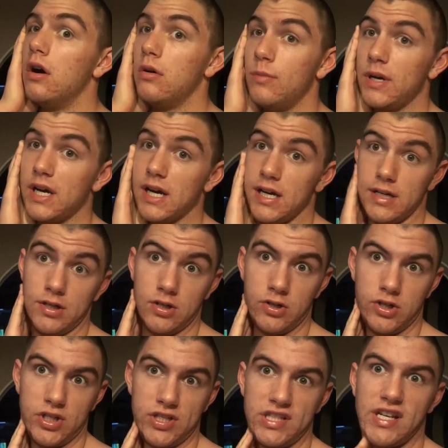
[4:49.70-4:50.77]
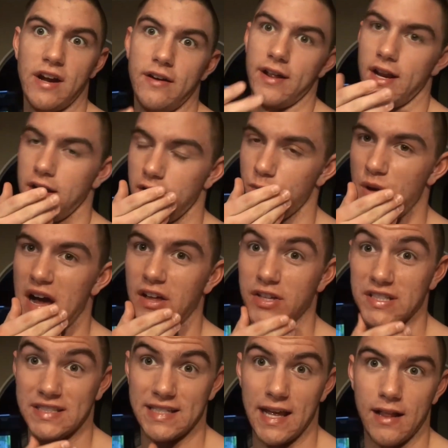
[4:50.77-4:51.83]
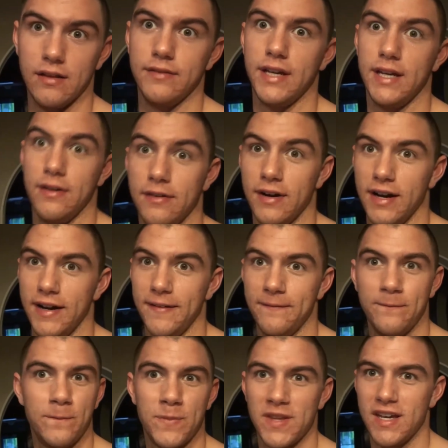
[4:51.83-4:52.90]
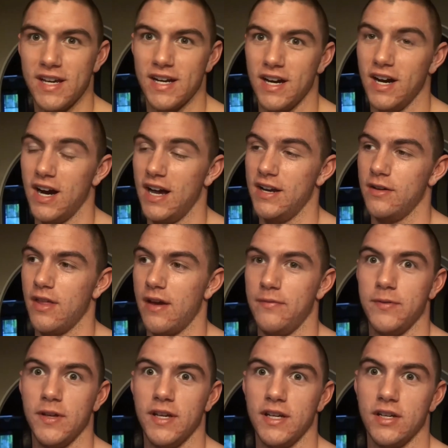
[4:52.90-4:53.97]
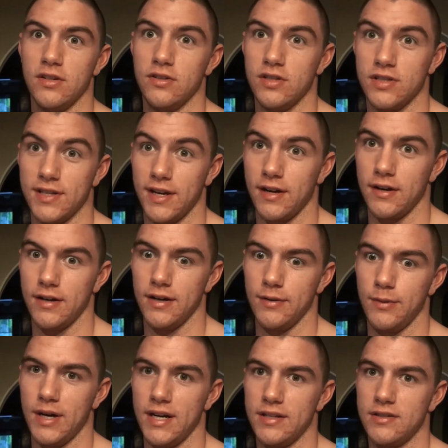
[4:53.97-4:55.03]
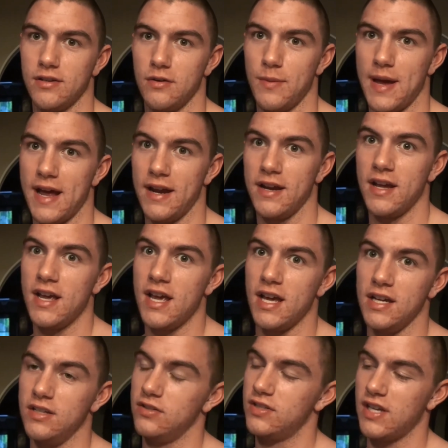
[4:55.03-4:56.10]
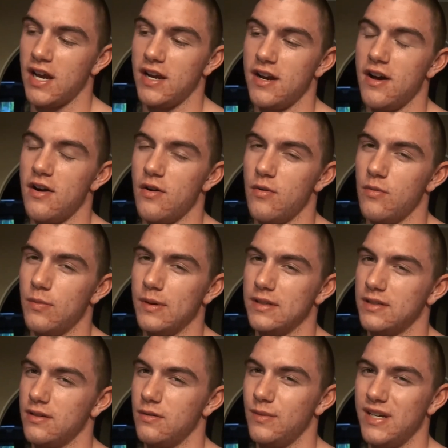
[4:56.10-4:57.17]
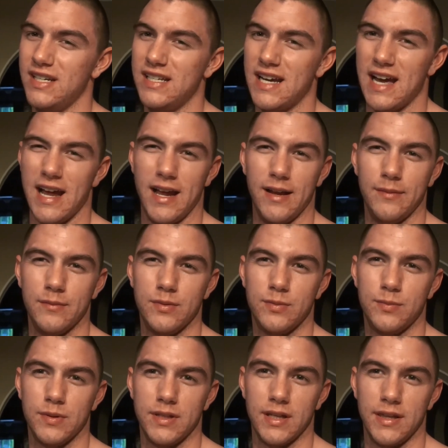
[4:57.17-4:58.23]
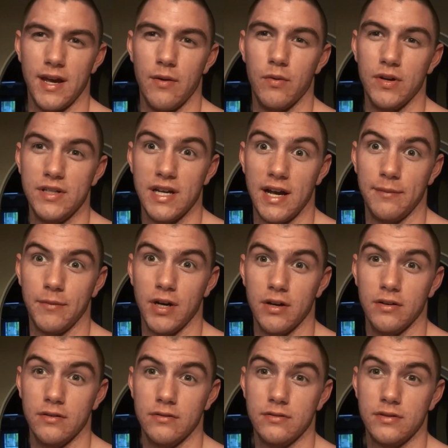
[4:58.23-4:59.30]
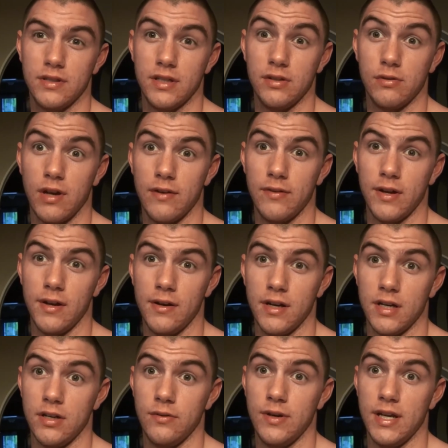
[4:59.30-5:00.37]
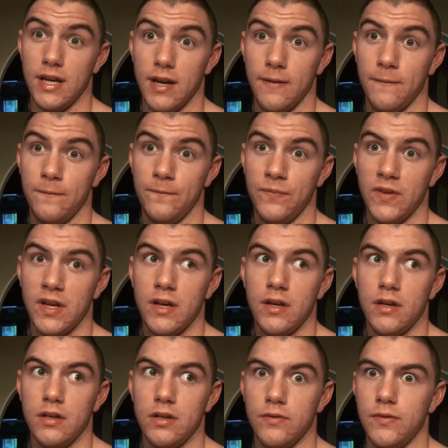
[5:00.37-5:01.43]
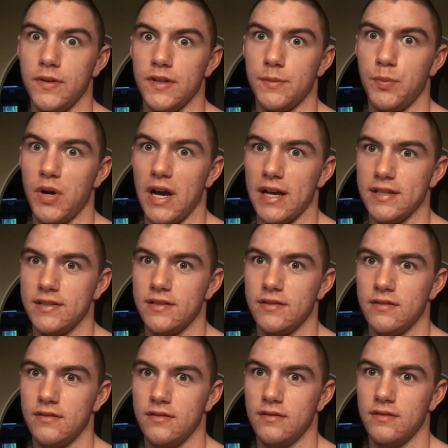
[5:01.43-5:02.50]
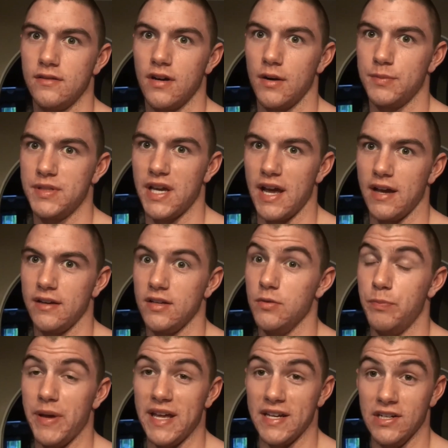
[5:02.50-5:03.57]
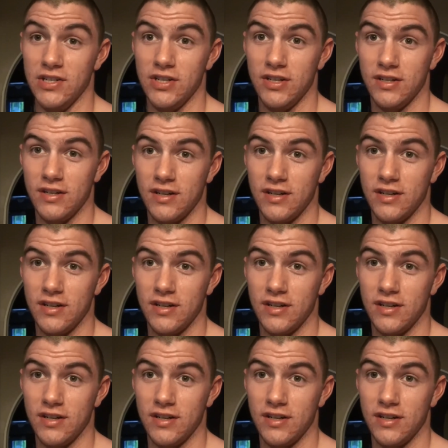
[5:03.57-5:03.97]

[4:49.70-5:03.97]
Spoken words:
oh my god, and you're just staring at it. Your mouth is salivating, right? I know that feeling, and you're just like, oh, I want it so bad. And you say no, but so many times, but then that one time goes, and you give in, and you eat it. You feel depressed, upset, you binge,